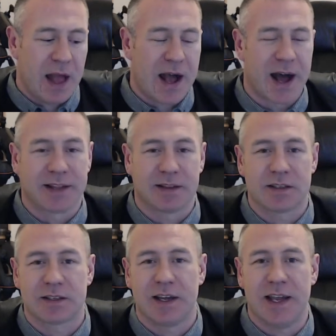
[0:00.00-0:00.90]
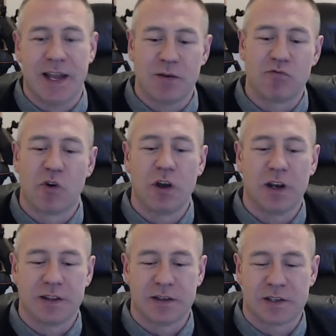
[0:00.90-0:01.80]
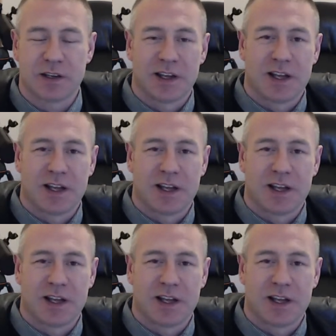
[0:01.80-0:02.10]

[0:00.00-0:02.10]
And Ian Rowland